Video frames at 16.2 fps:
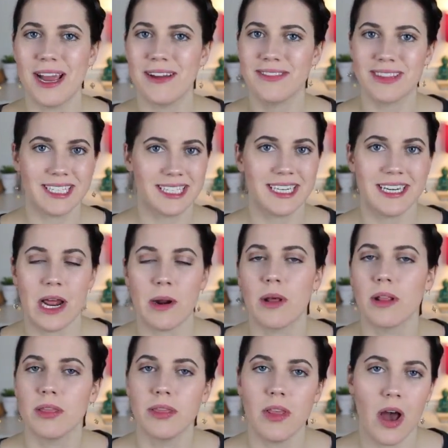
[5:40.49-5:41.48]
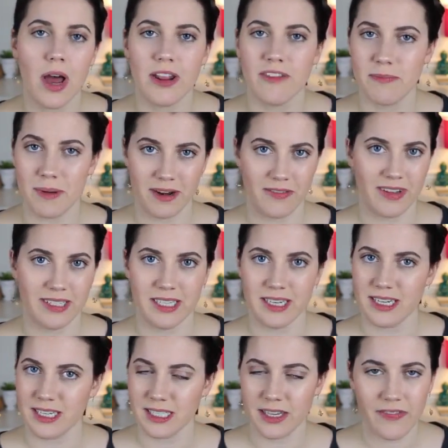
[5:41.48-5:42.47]
I've listed out a lot of benefits
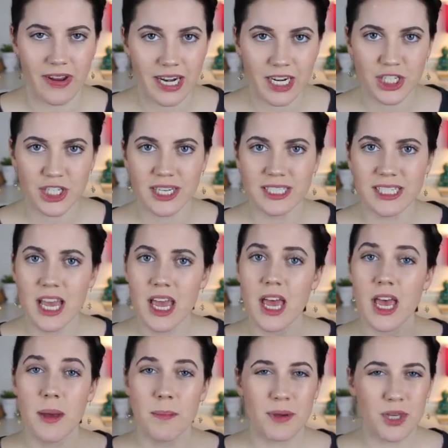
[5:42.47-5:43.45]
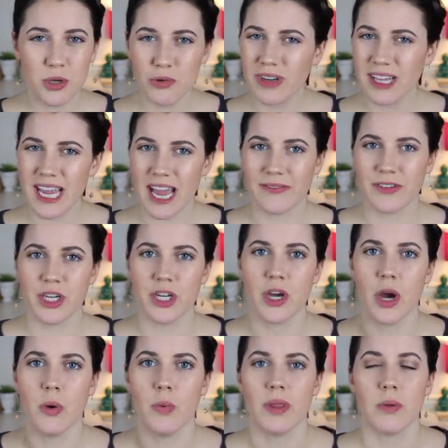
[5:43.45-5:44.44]
and disadvantages, but you really have to
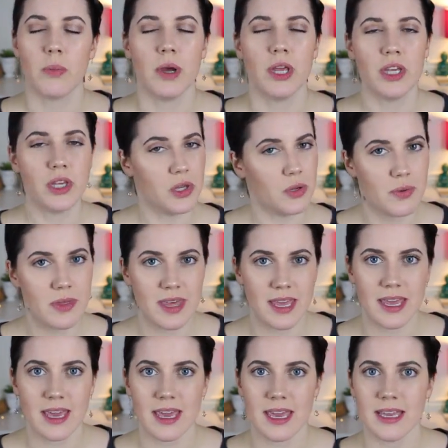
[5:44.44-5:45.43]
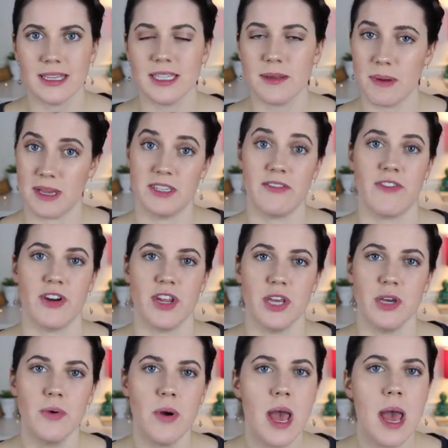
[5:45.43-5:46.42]
go with what you think is the best for
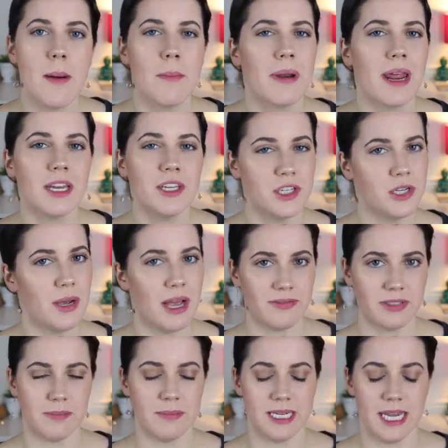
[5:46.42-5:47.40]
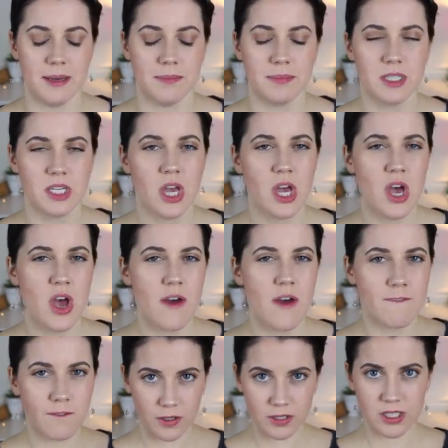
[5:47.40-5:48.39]
you. But I do have some tips.
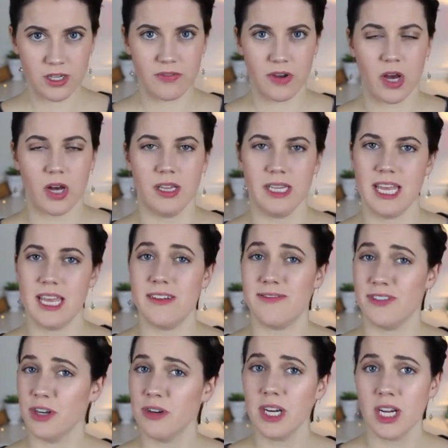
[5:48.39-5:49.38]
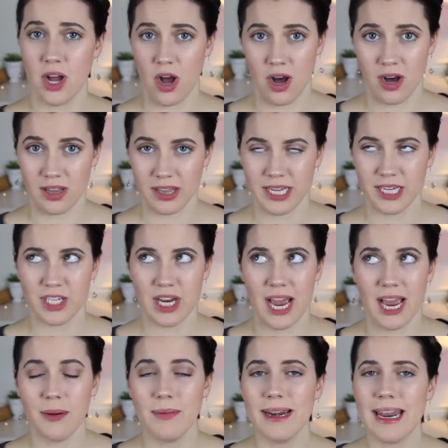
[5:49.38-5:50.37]
First of all, if you're in college,
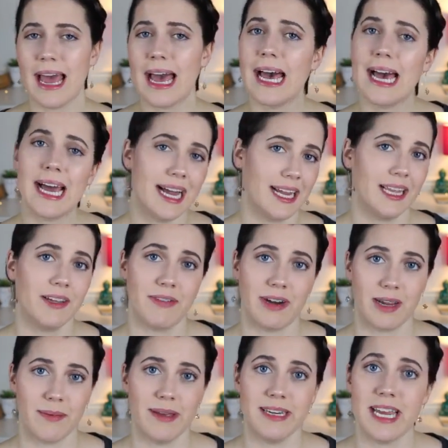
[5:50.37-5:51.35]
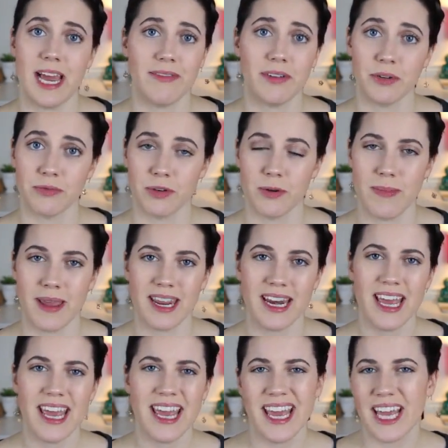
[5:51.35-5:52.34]
I would highly recommend having a
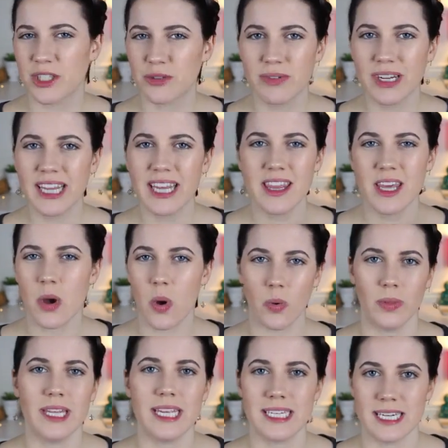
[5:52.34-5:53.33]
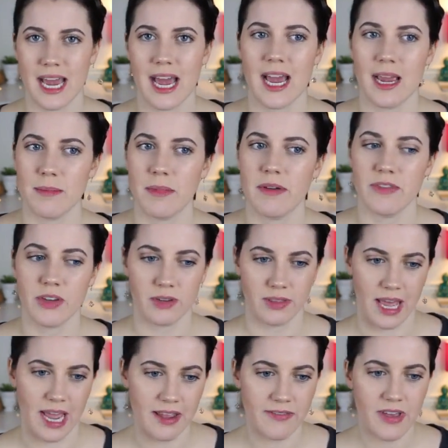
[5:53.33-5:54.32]
roommate. It's really the only time of your
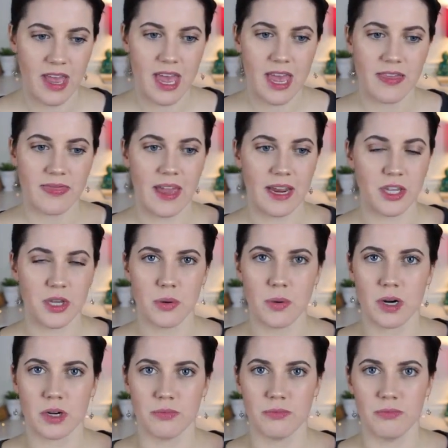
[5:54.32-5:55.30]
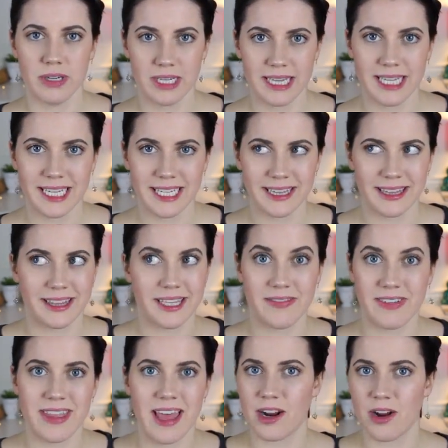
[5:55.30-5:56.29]
life that you are really
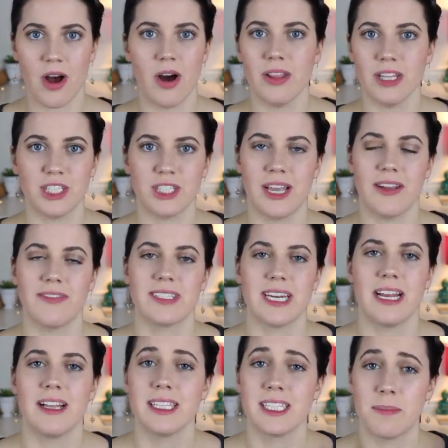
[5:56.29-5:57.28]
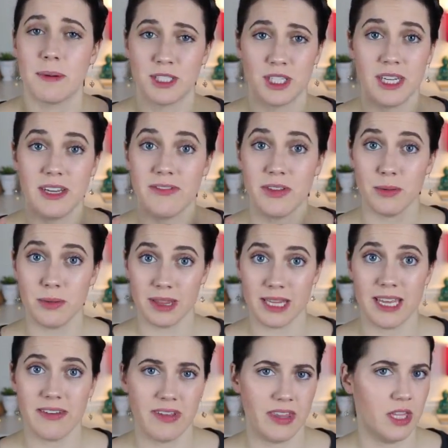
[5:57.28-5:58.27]
living that college lifestyle, especially if you
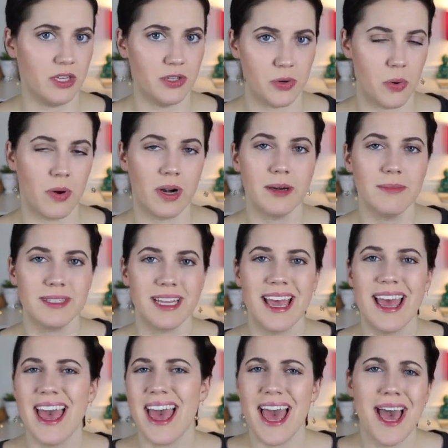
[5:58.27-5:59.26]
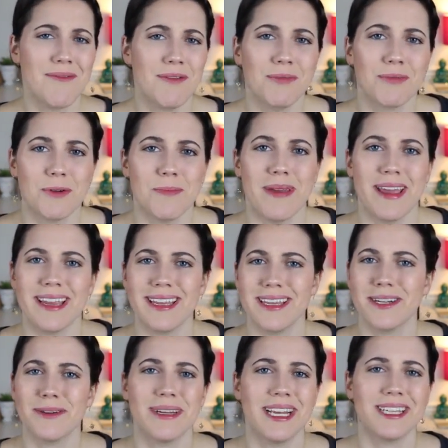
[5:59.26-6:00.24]
live in the dorms. Have a roommate.
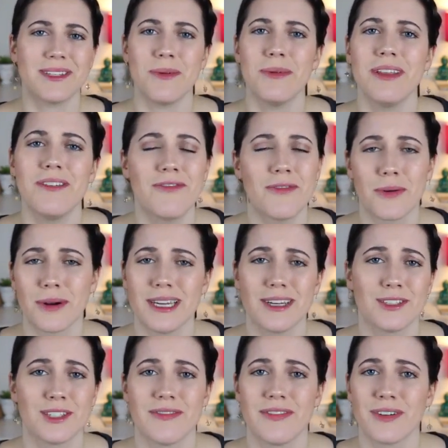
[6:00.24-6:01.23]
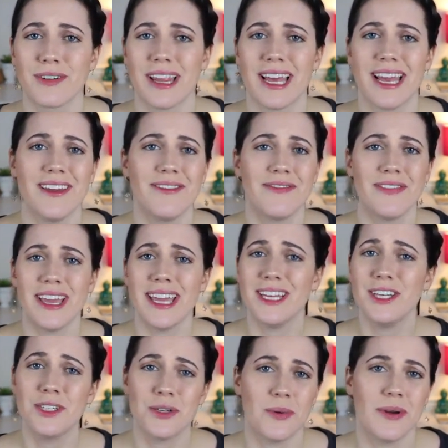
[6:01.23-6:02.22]
You know, it's only 4 years of your life.
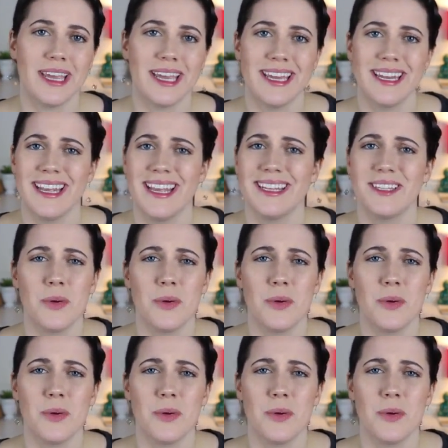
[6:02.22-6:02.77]
Enjoy it.